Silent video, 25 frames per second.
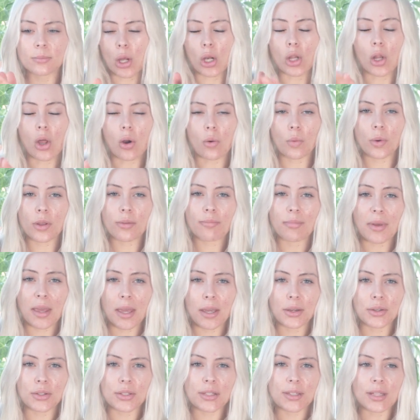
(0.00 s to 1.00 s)
Along with
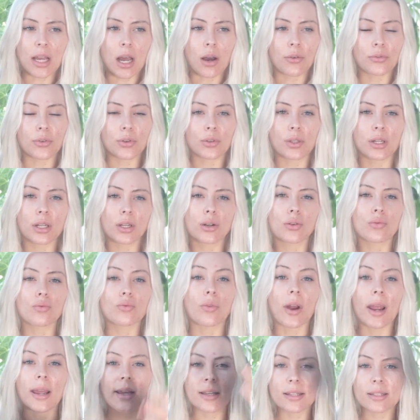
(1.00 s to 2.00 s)
being yourself, you need to
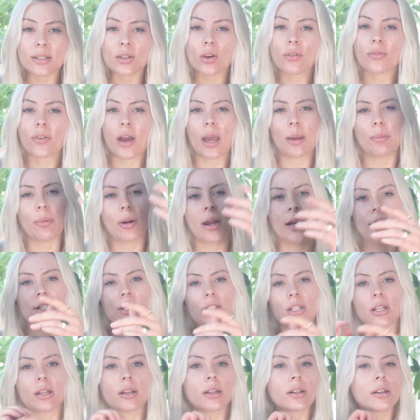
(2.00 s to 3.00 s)
raise your
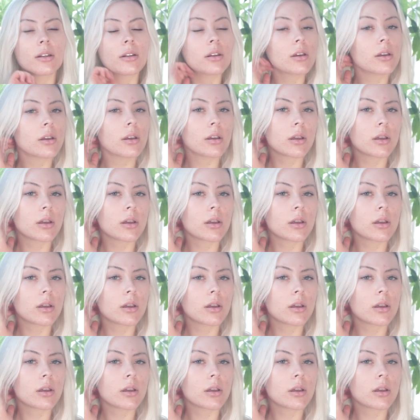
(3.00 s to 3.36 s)
vibration.